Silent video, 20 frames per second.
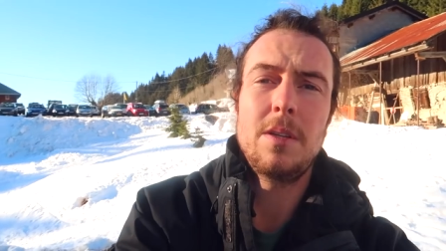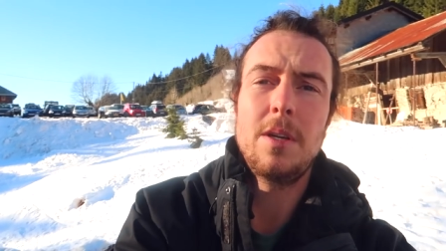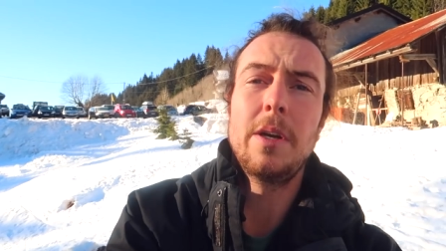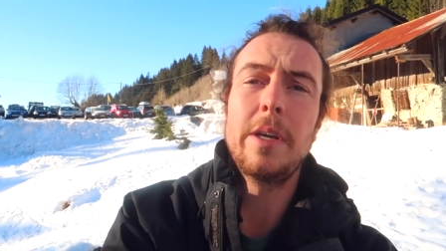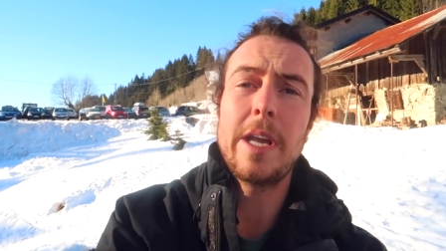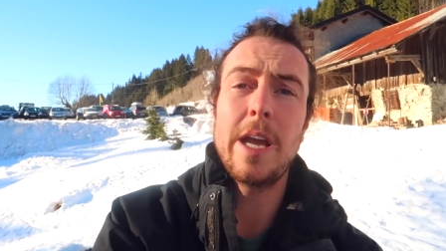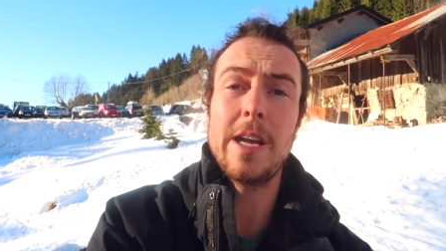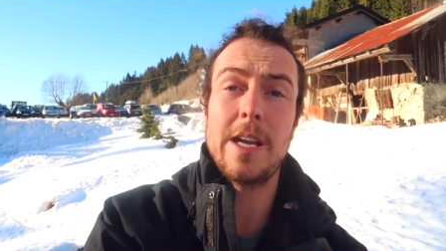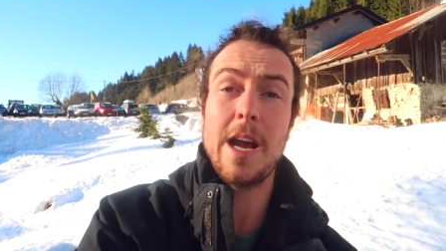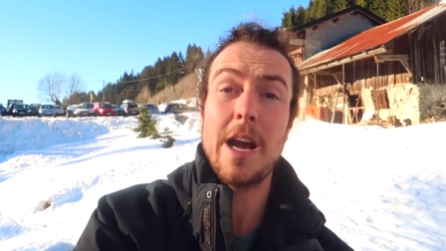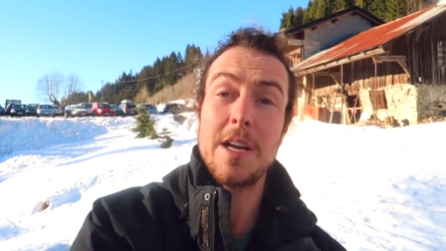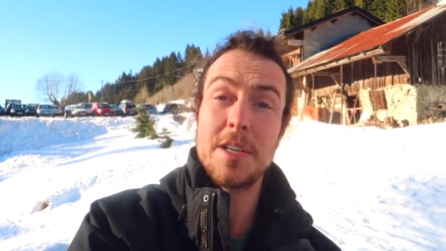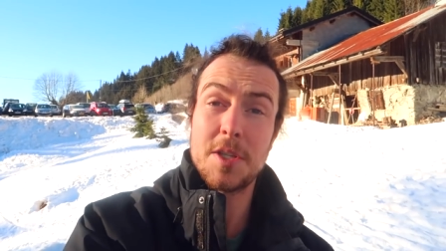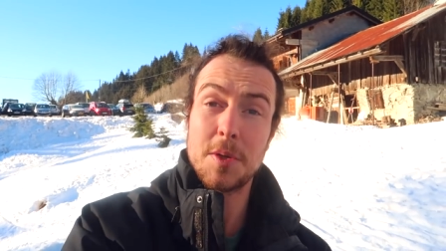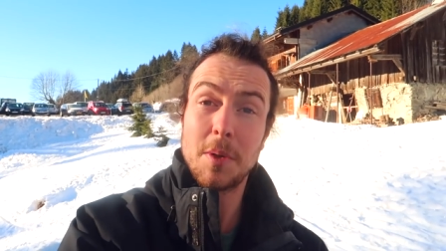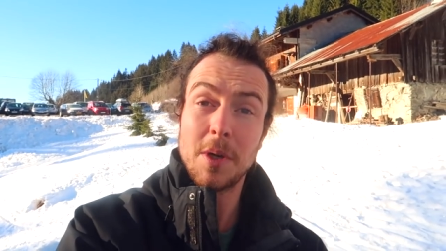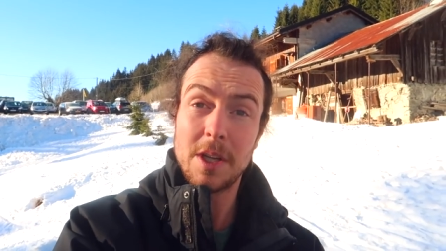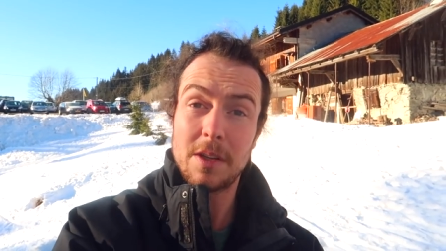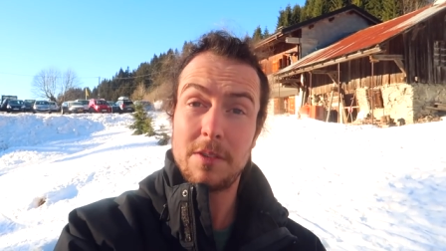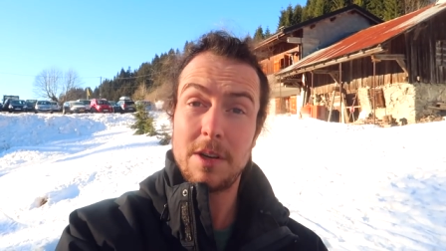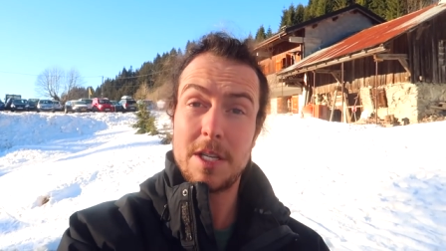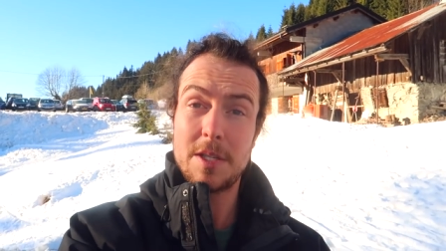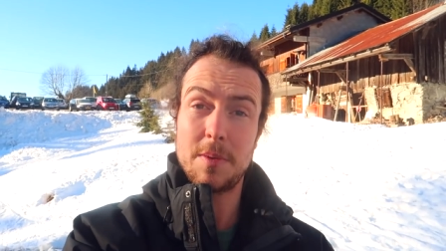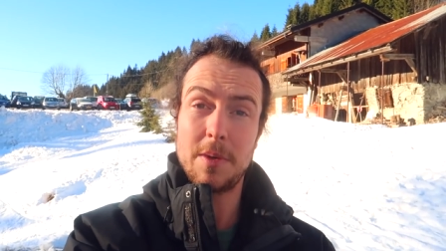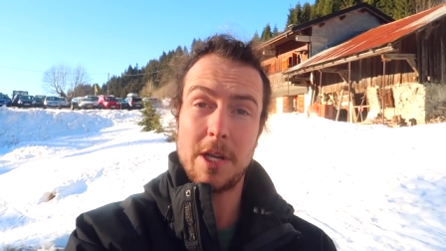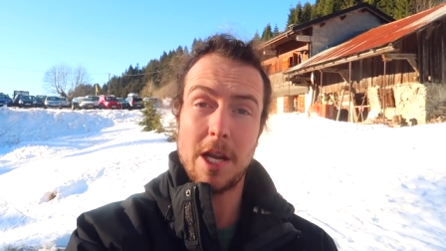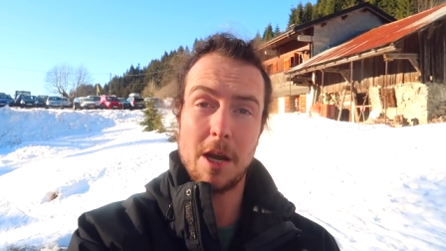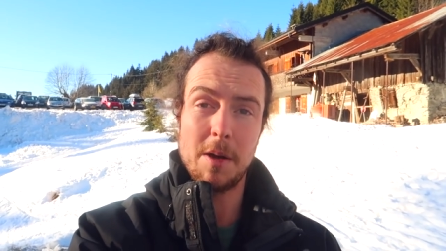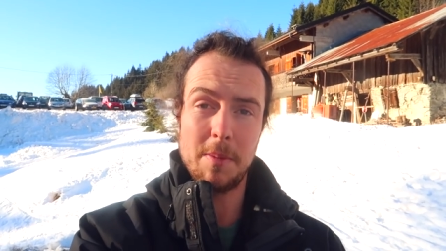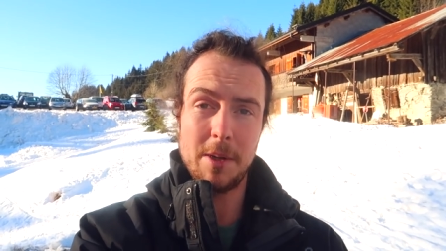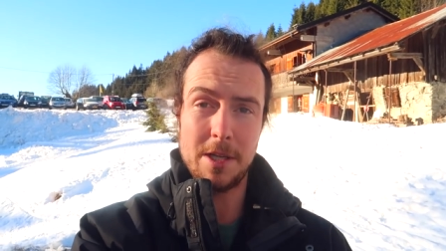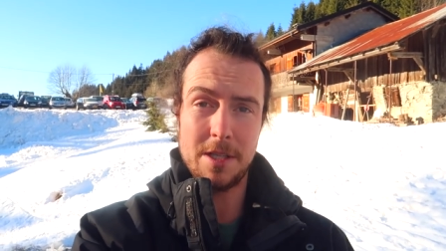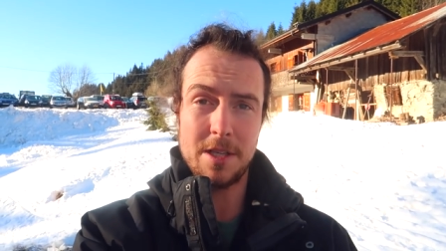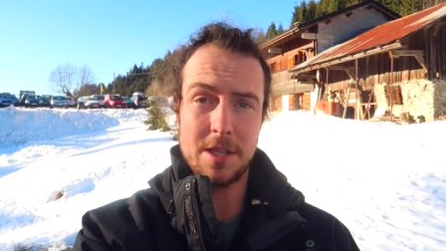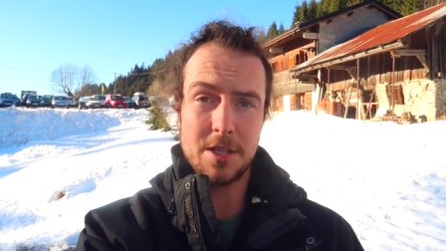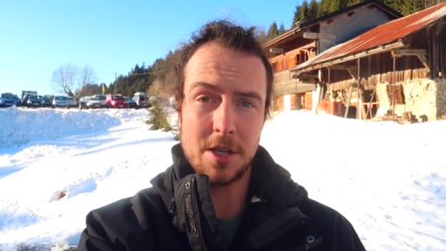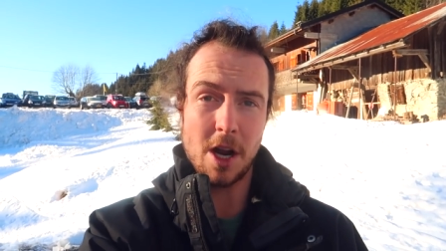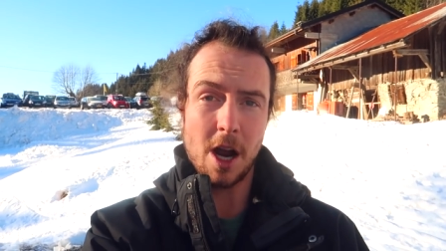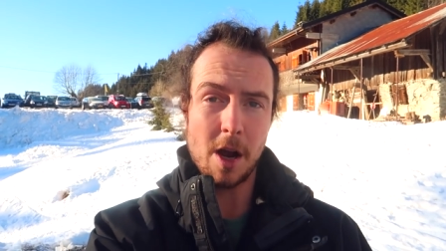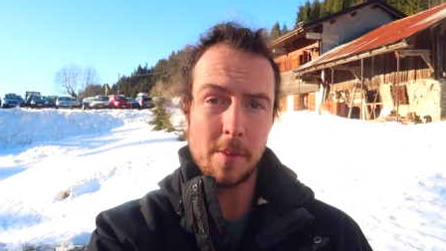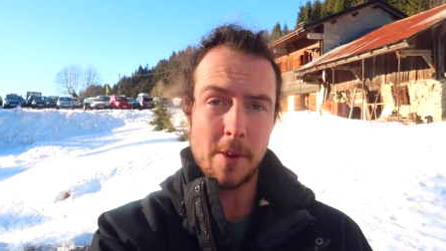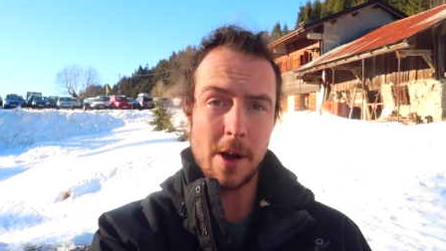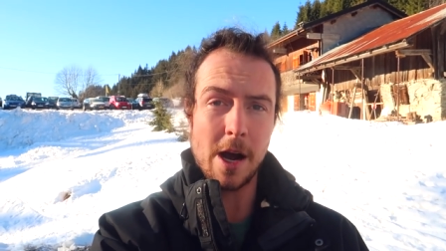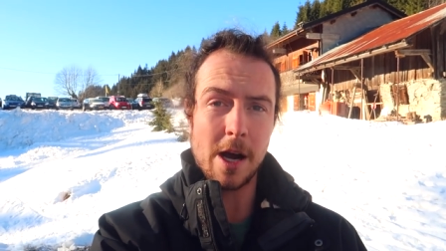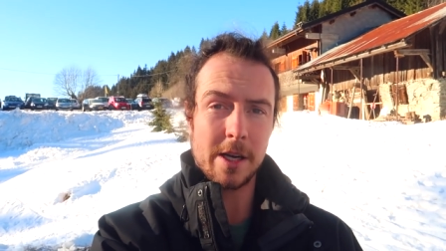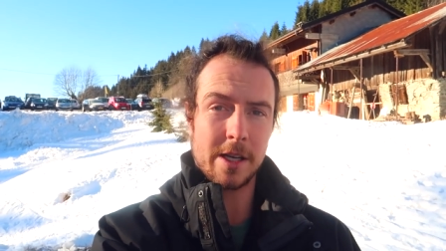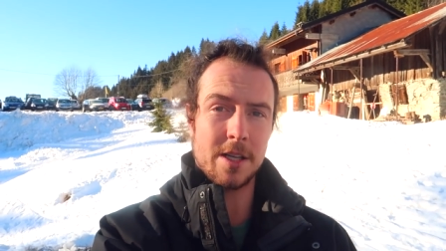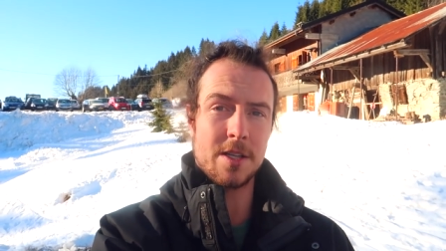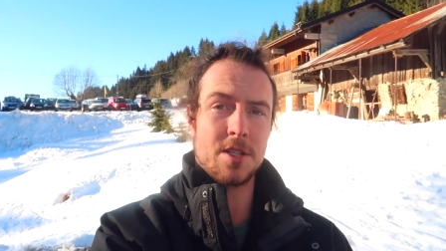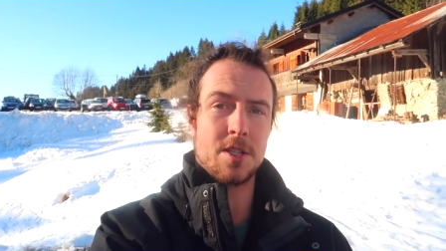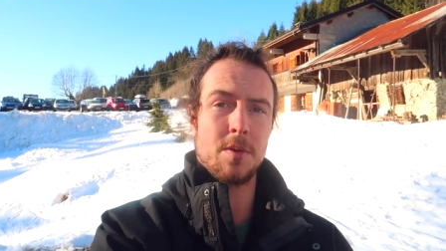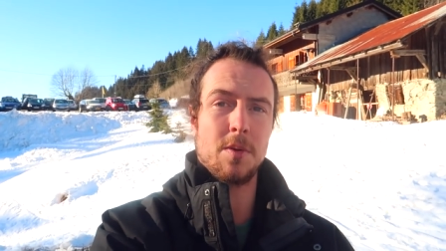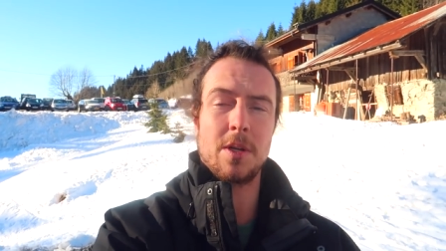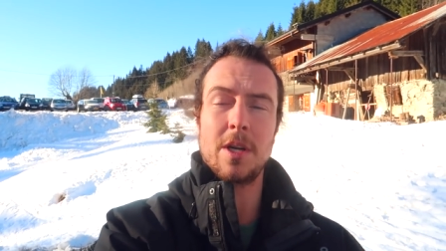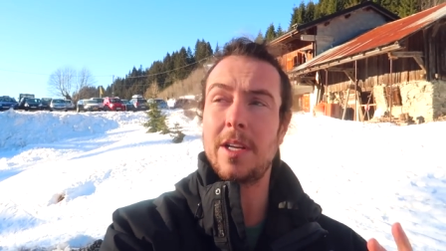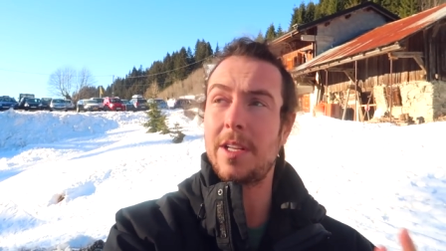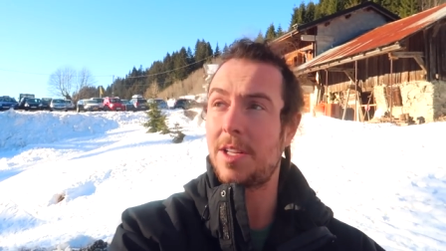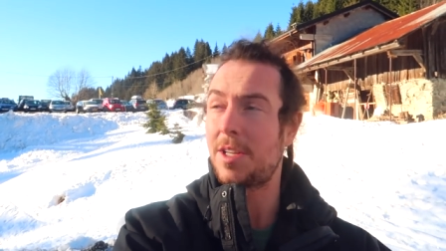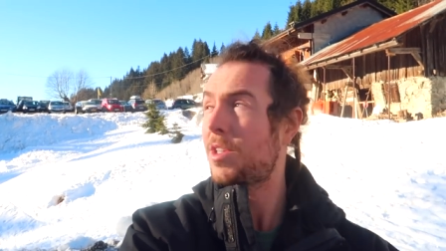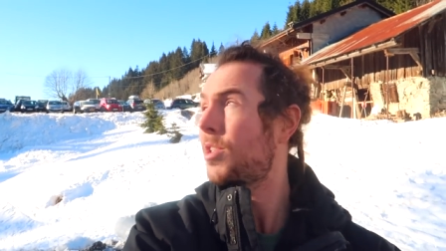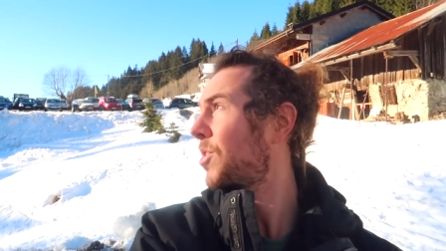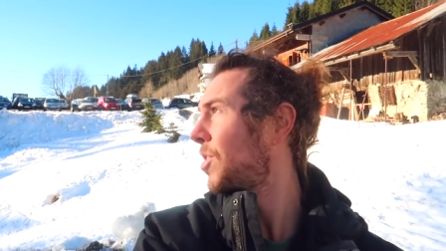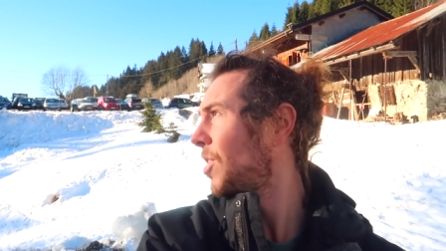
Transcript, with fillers: Okay, guys, so one of the reasons we came up here to this car park is so we get this